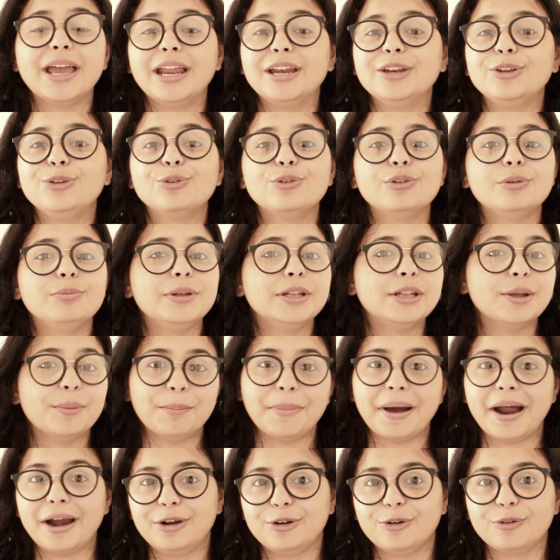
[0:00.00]
and you will be the
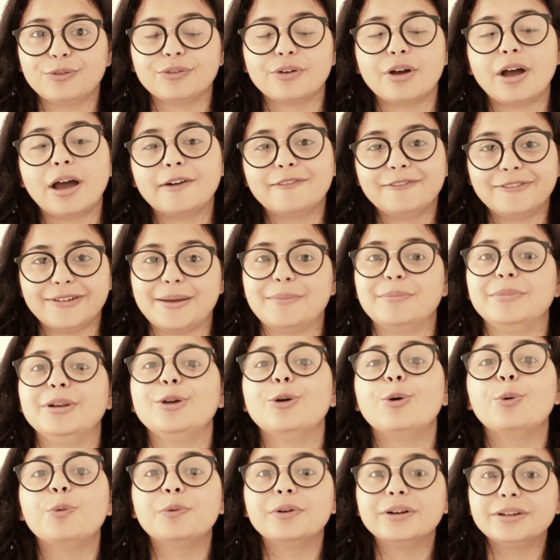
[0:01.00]
part of our
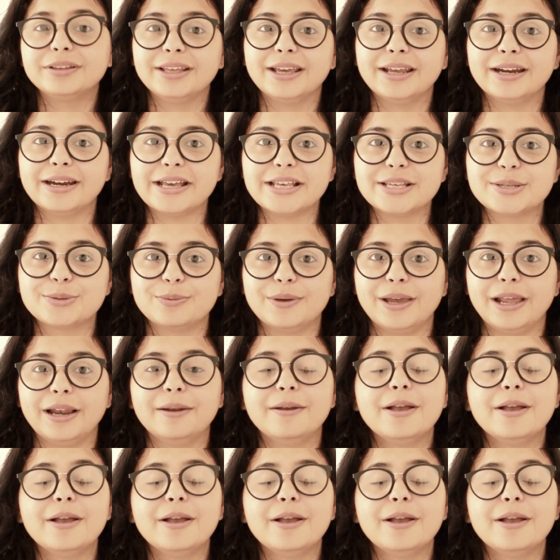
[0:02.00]
family over there as well.